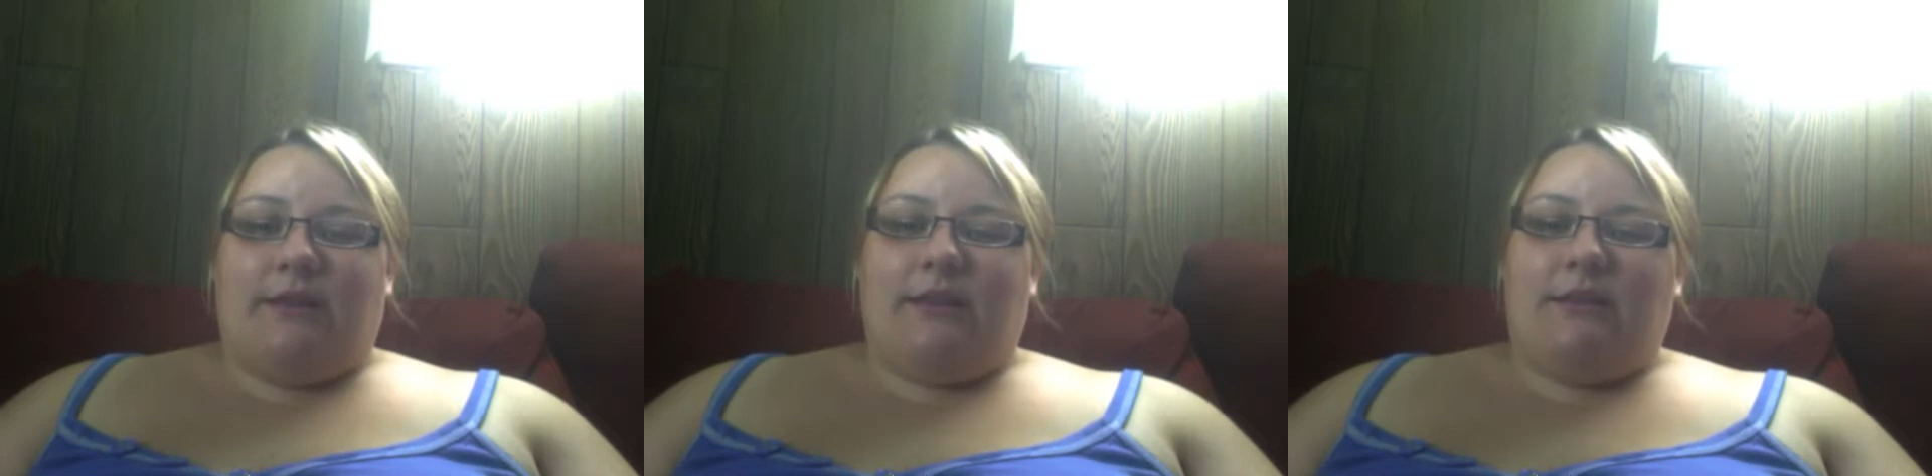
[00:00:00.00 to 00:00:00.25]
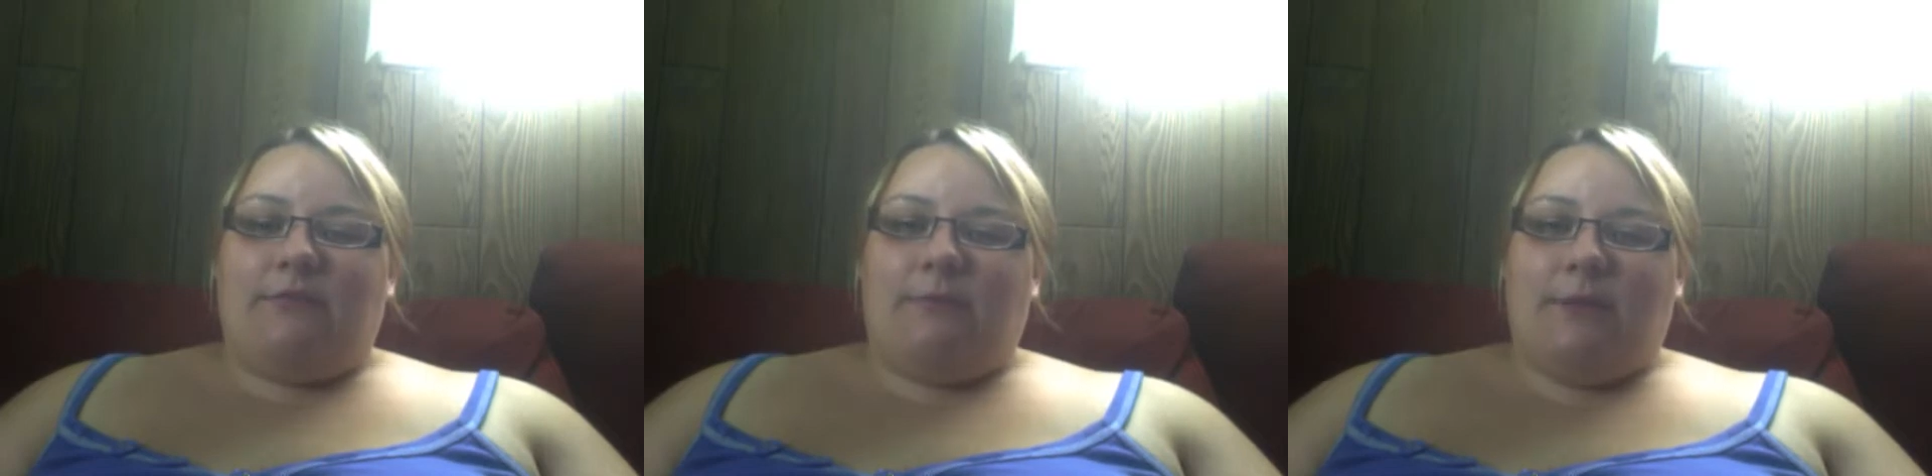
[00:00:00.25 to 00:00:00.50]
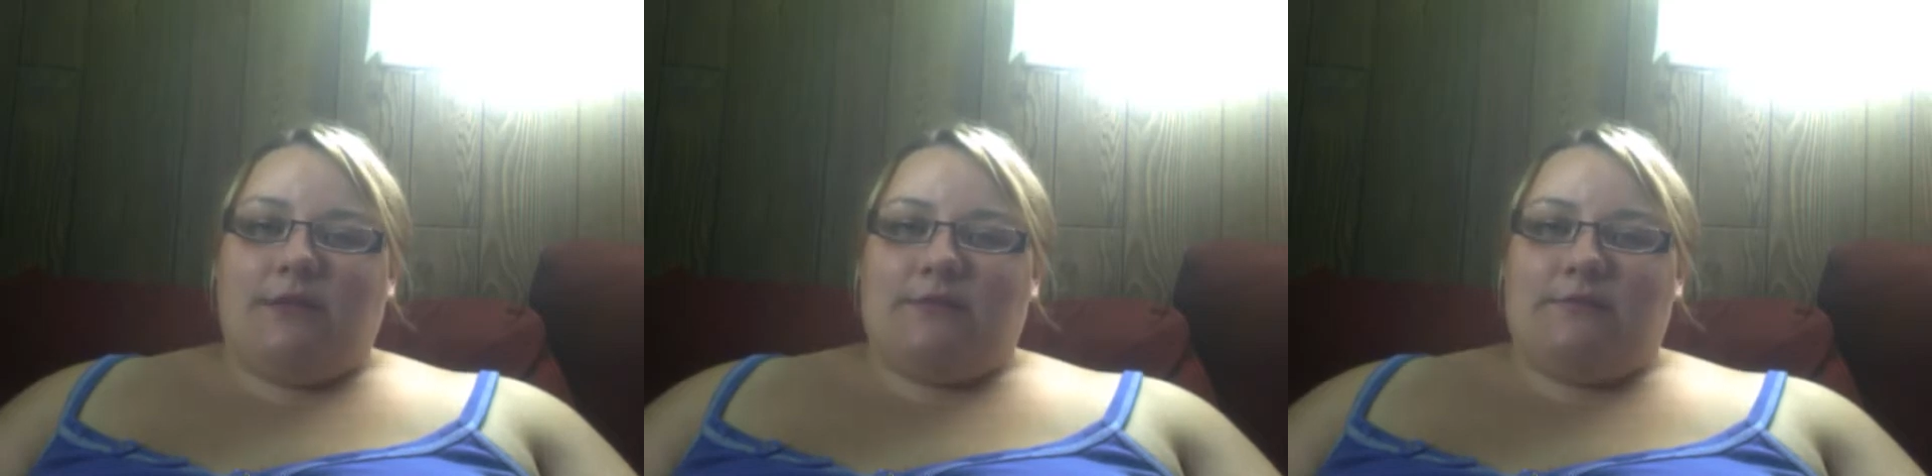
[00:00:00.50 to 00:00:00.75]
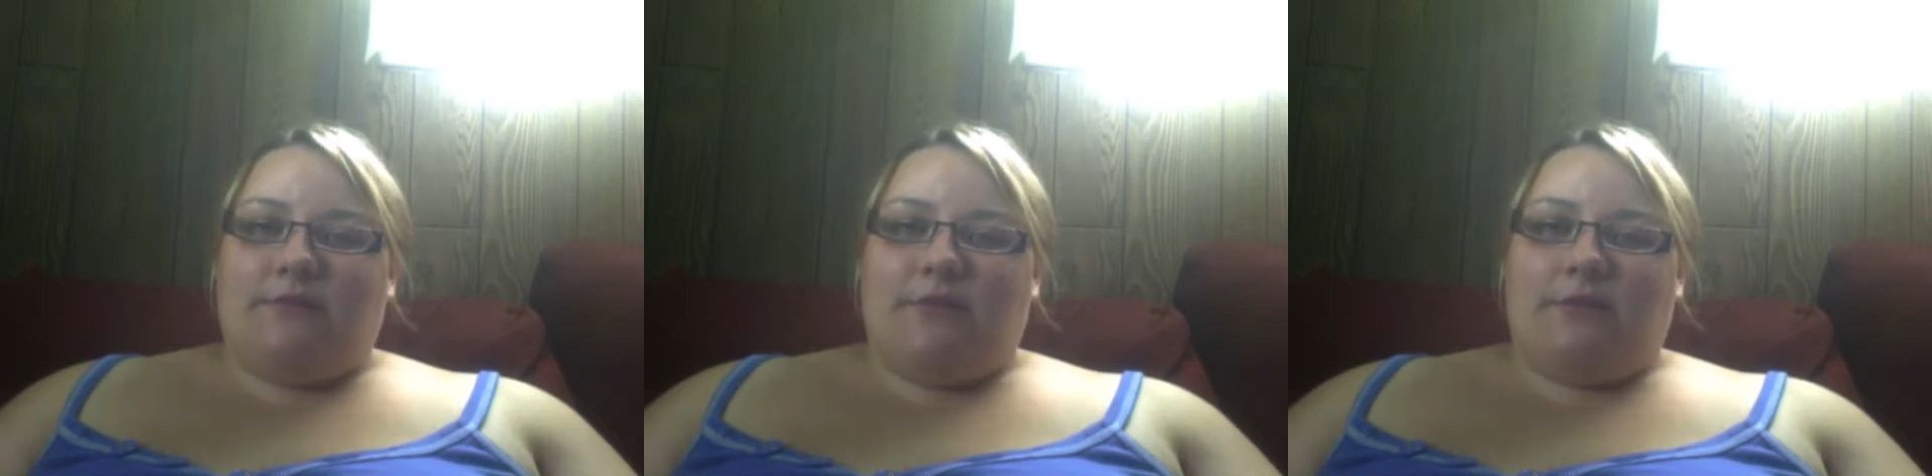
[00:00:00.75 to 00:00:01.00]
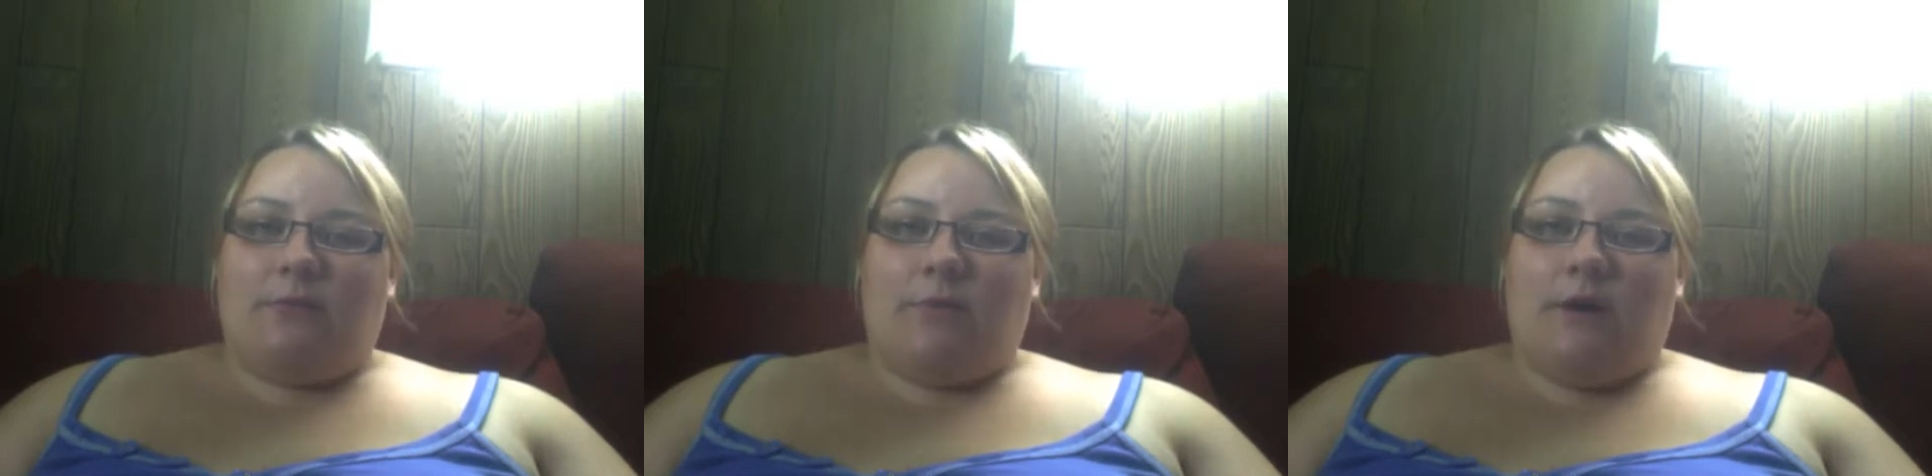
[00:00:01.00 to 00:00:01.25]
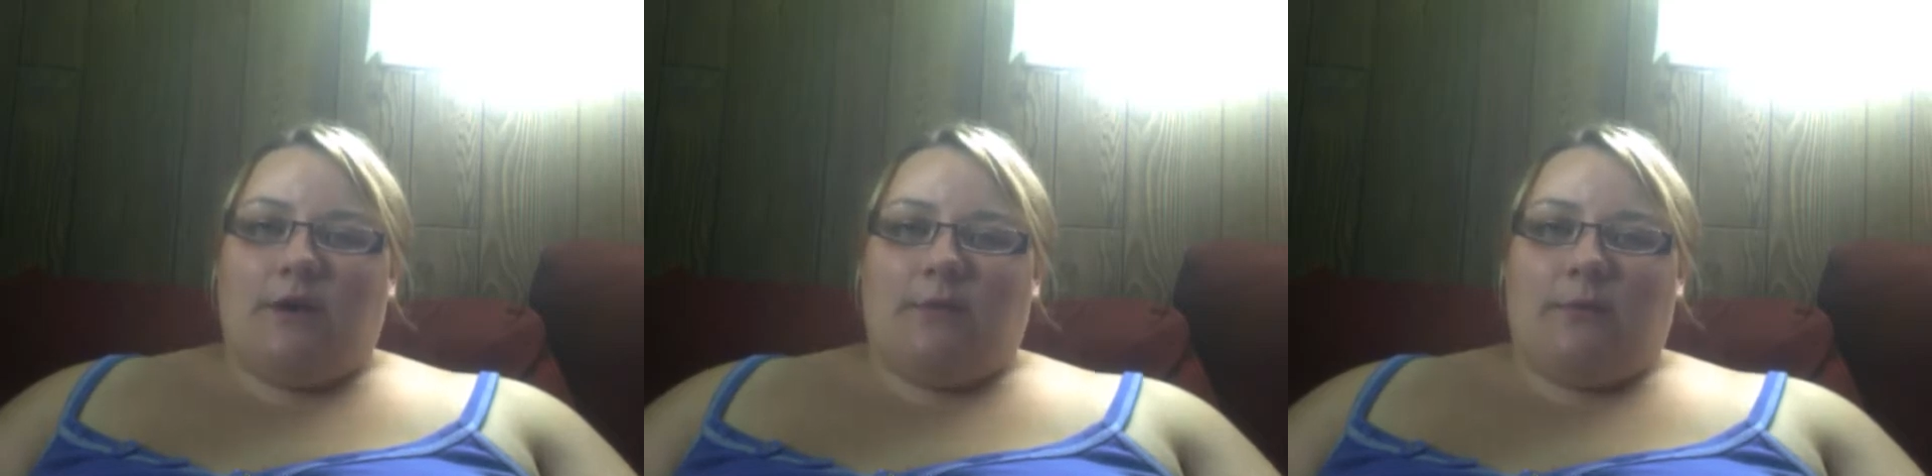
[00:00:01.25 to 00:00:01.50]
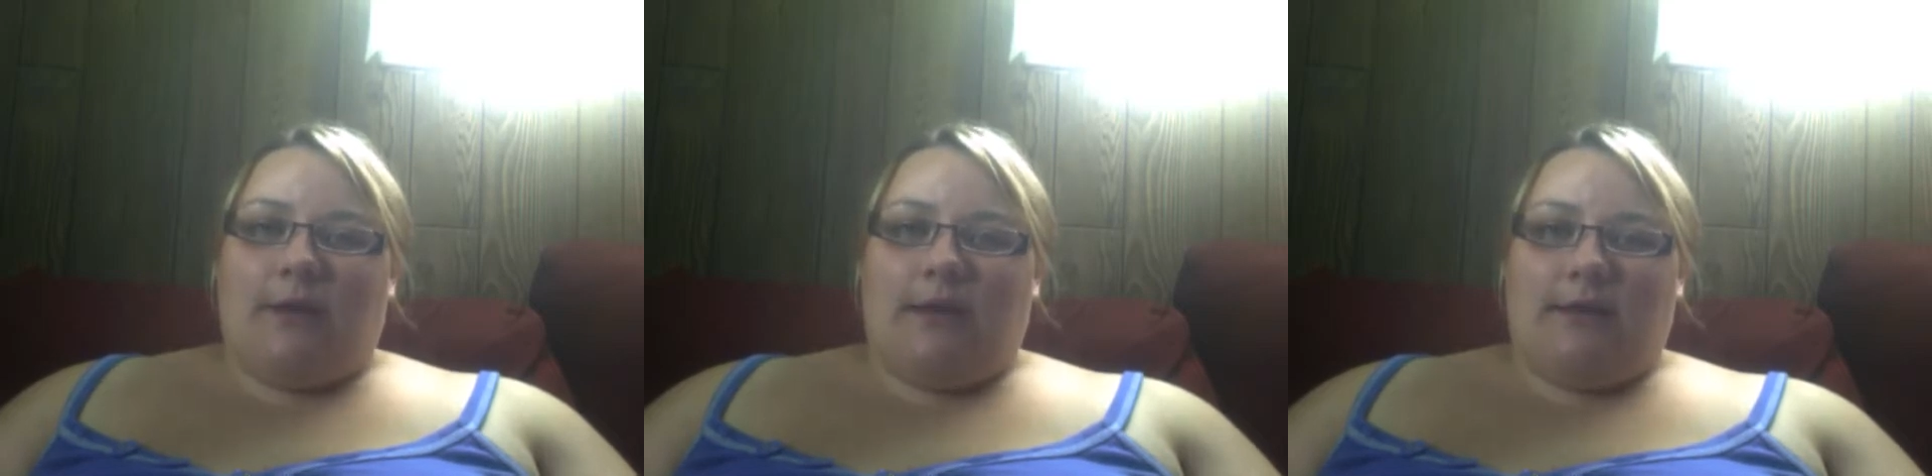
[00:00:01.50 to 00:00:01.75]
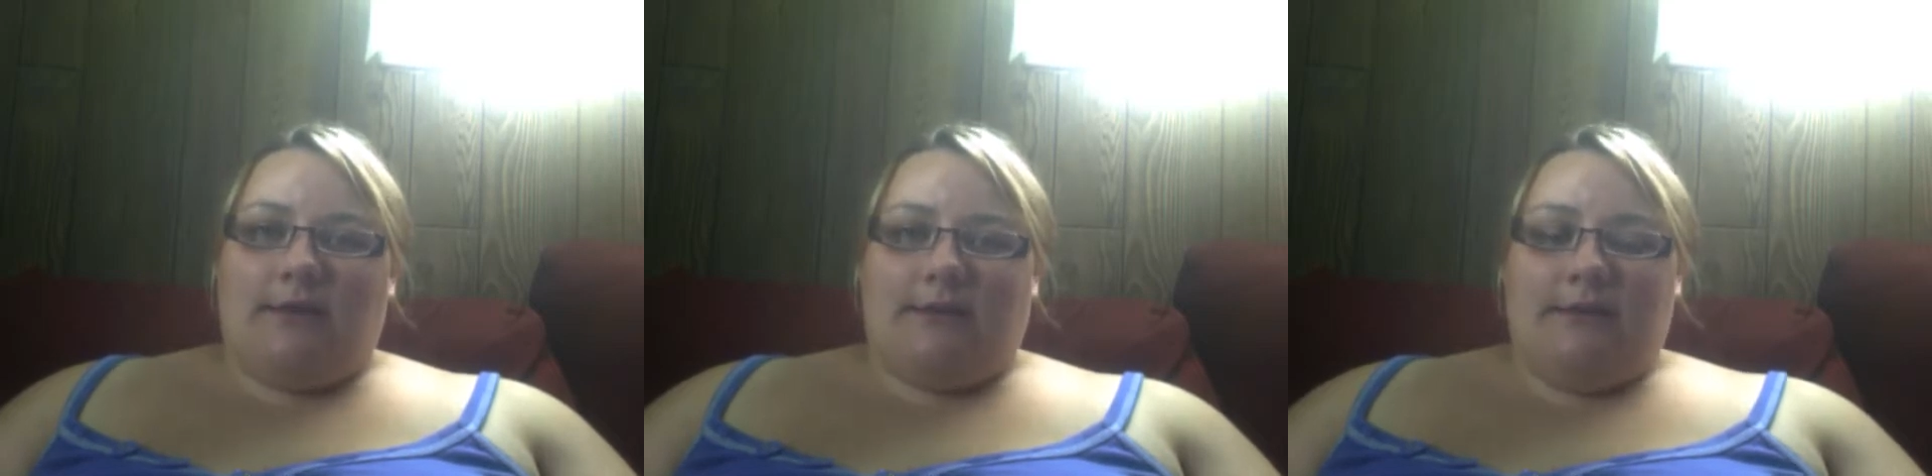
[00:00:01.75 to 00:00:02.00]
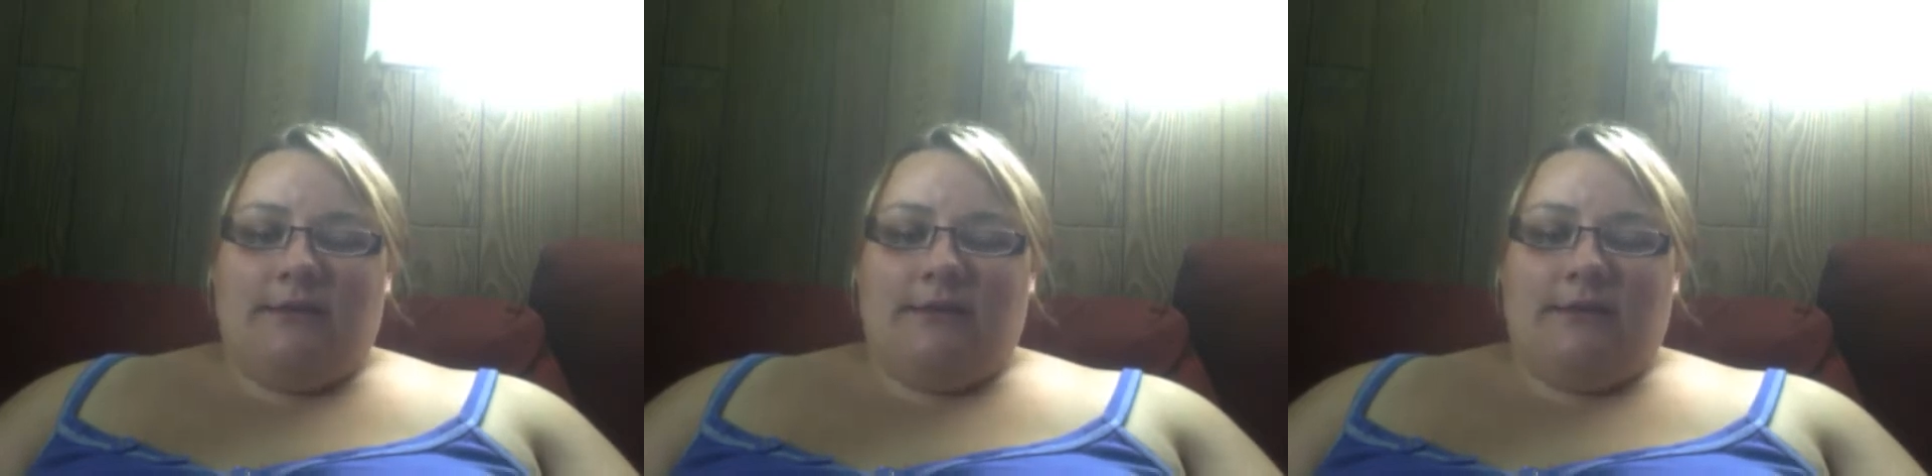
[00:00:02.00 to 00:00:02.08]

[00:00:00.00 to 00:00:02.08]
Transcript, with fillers: left because of all the water weight.